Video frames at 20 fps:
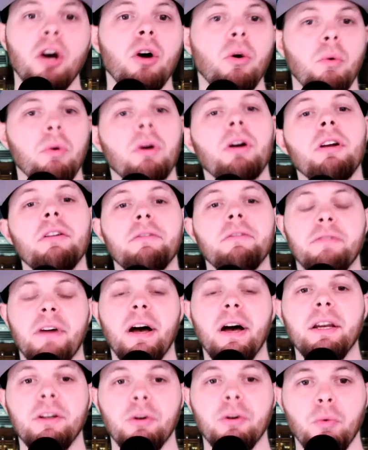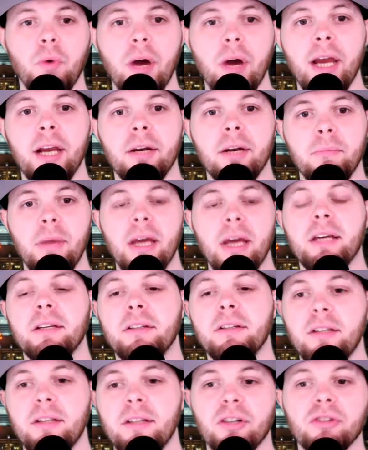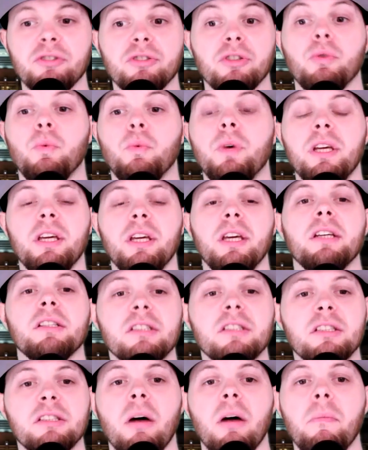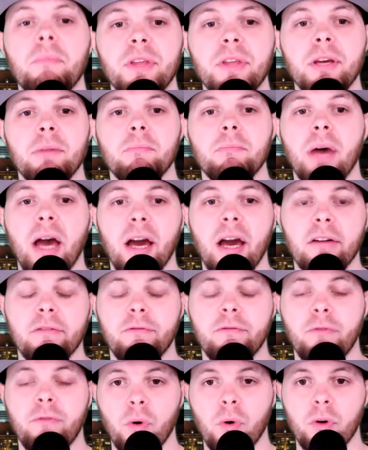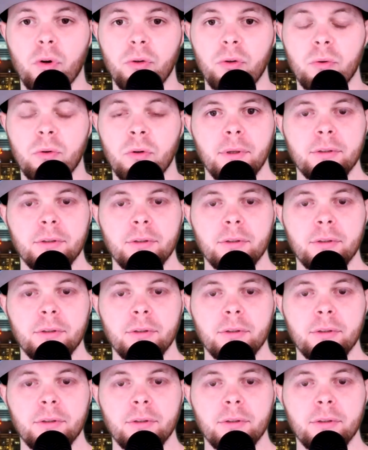We're going to find a way to make a deal so that we can get something back for you.